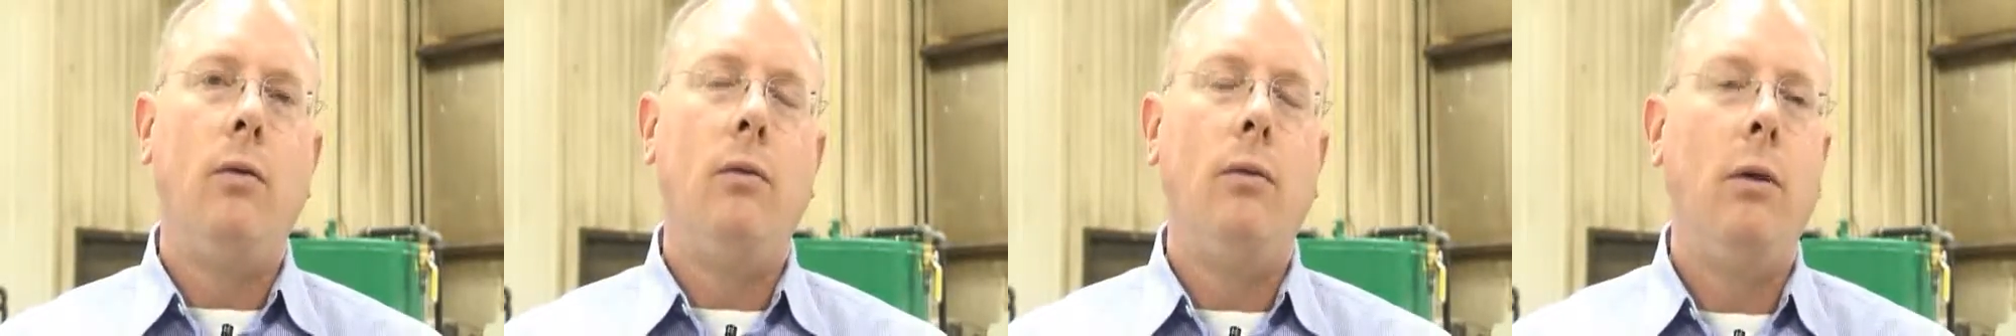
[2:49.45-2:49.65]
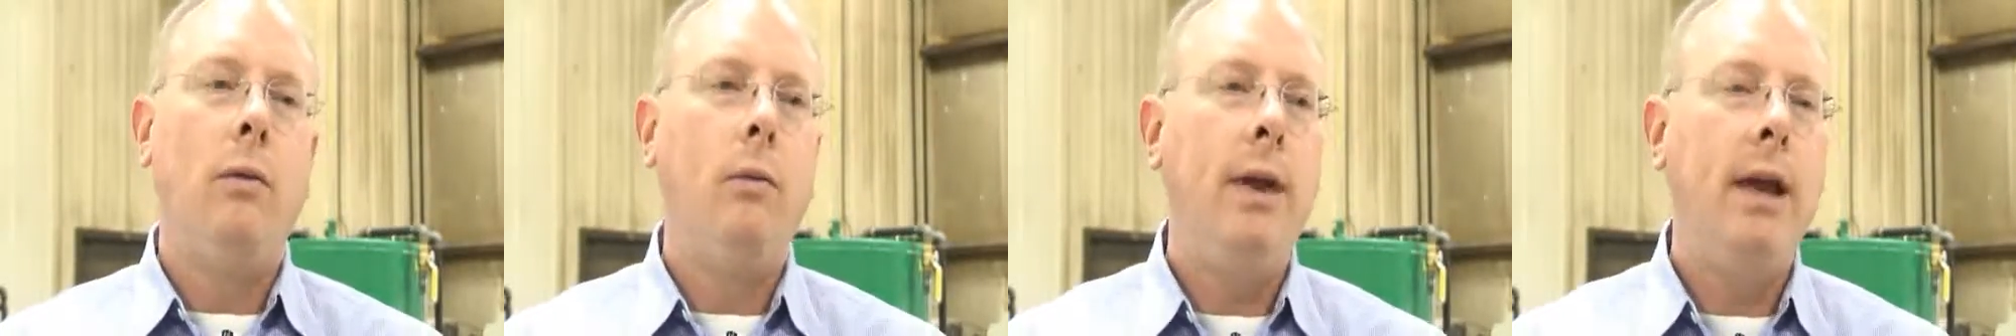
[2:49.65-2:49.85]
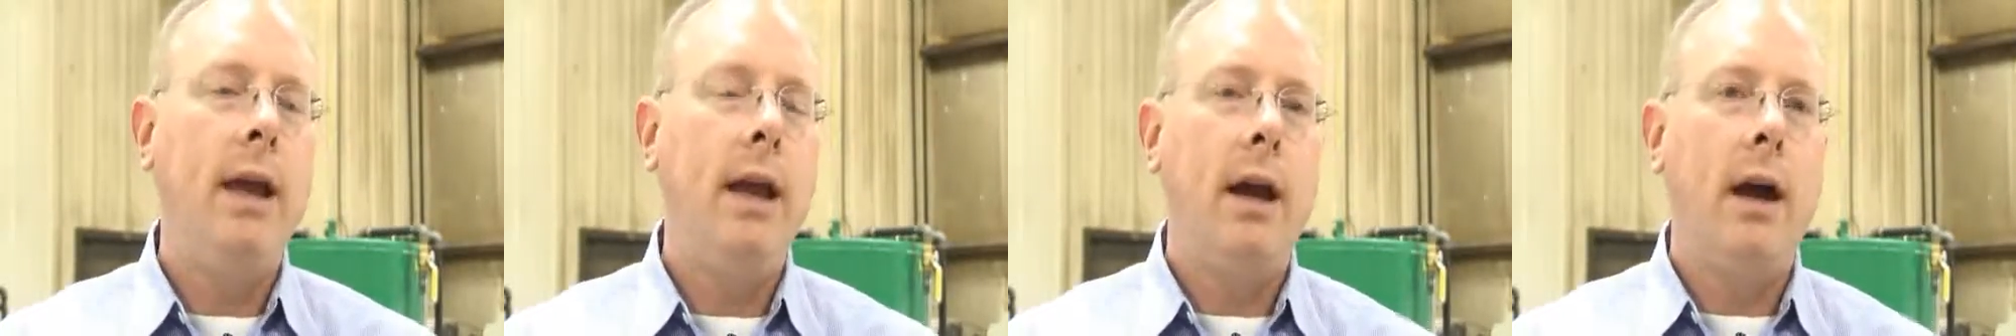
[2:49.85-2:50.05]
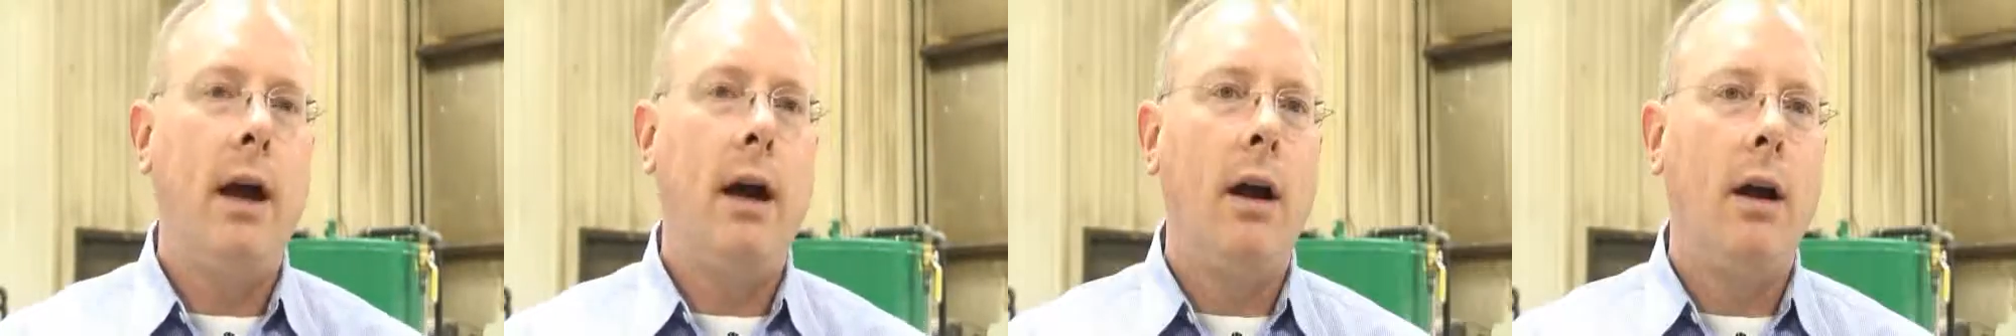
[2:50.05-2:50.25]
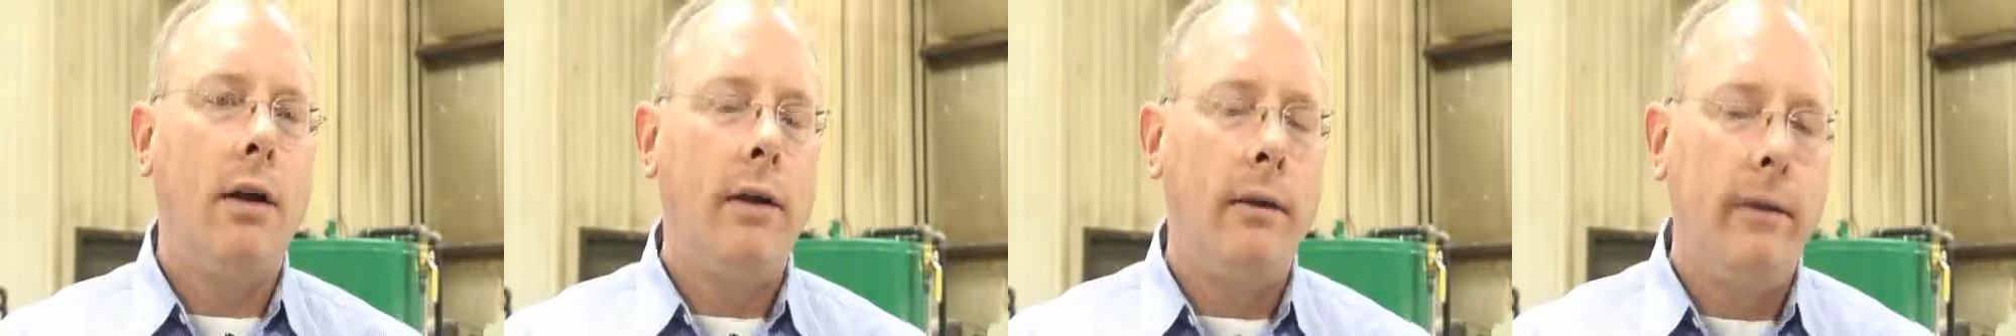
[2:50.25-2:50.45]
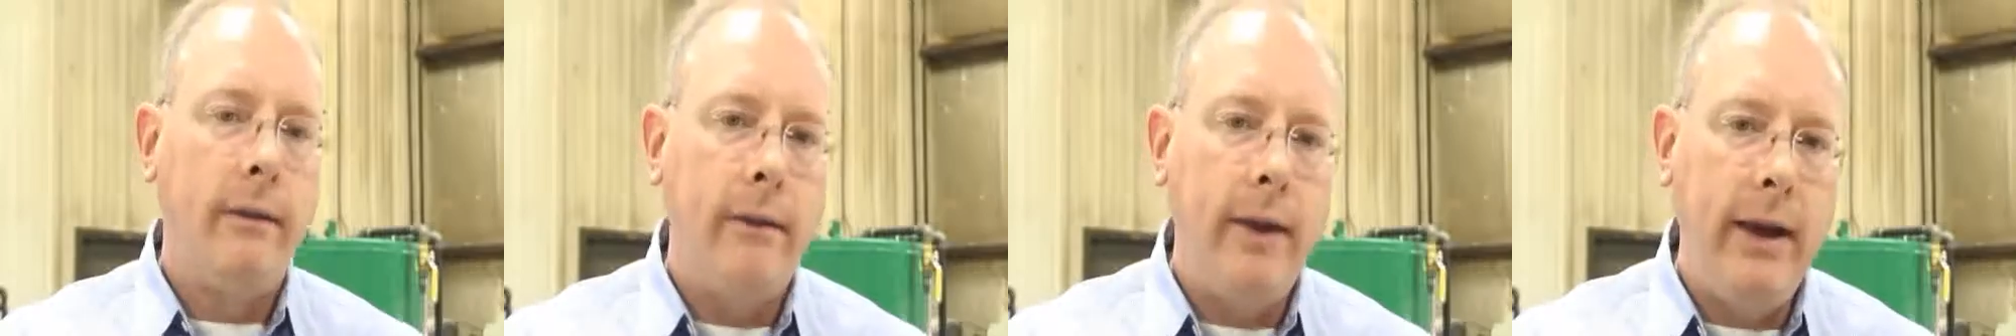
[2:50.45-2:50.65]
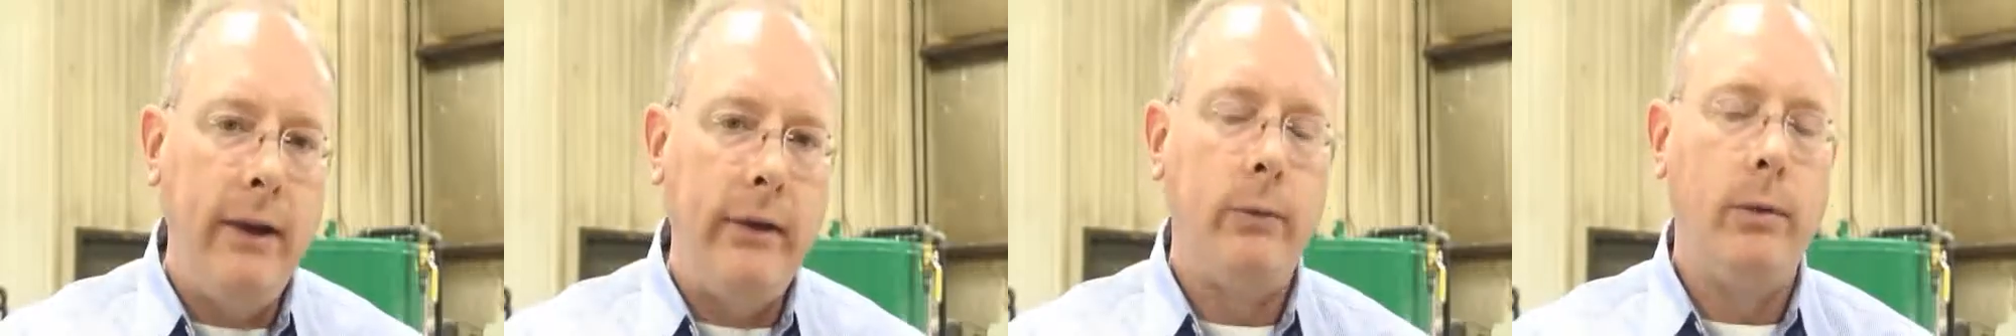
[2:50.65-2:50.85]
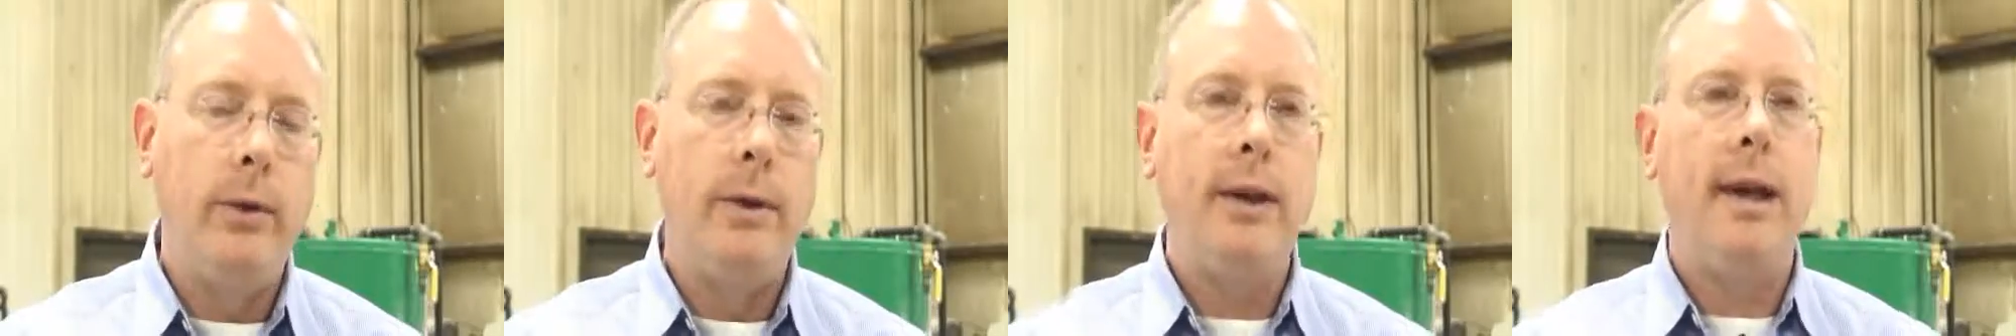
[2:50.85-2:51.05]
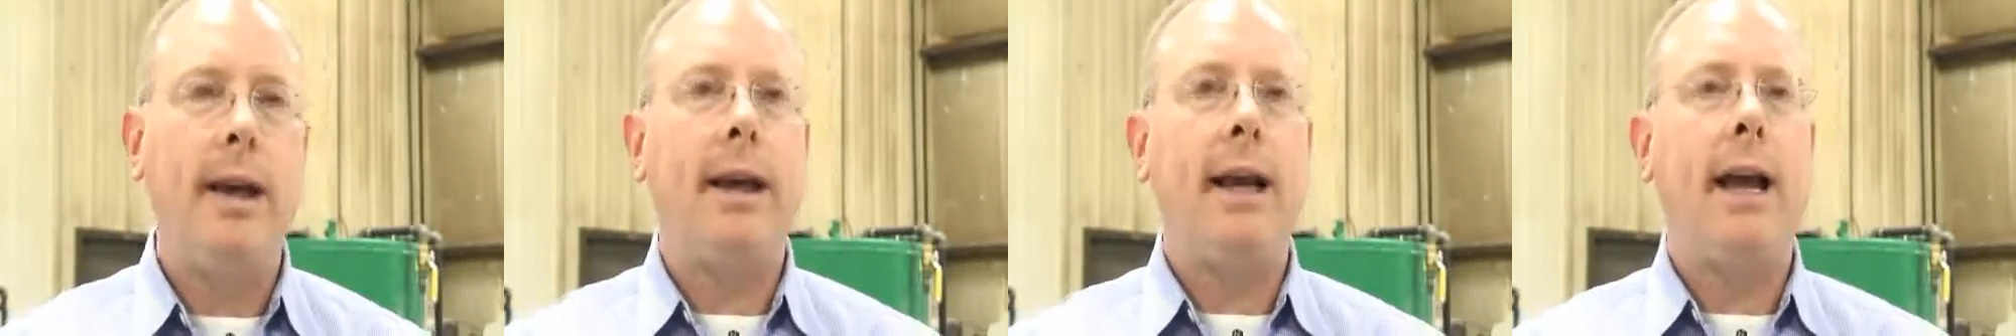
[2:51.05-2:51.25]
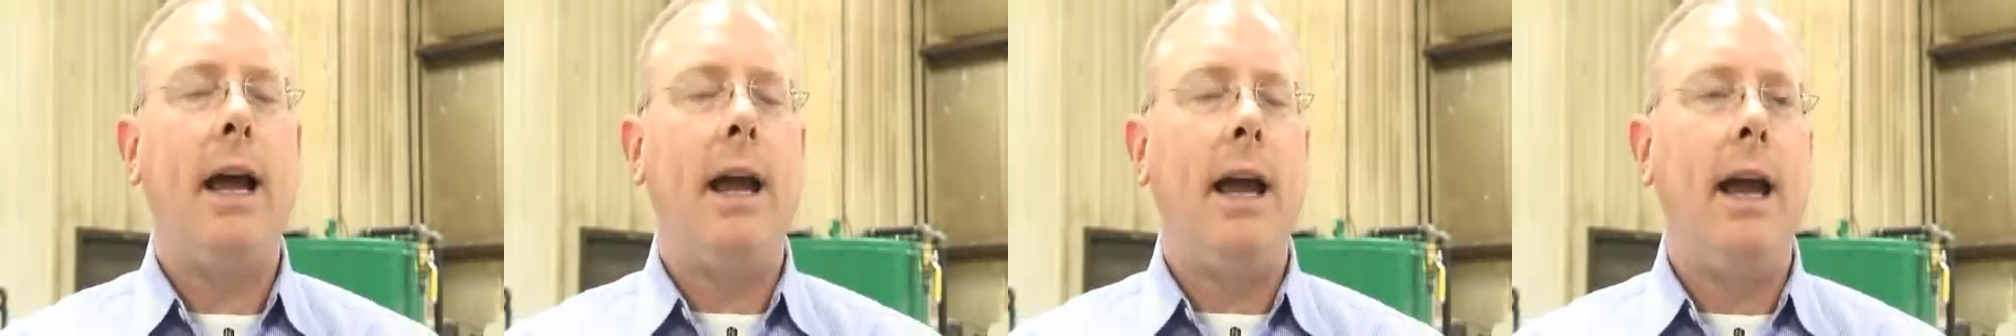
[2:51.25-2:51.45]
When we are faced with the
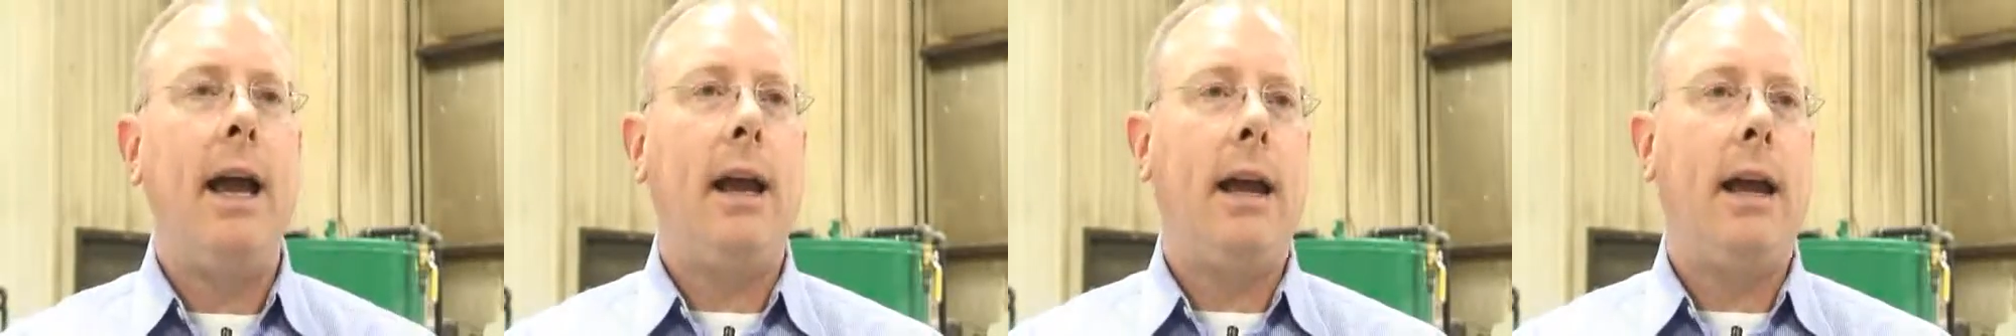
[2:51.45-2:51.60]
eco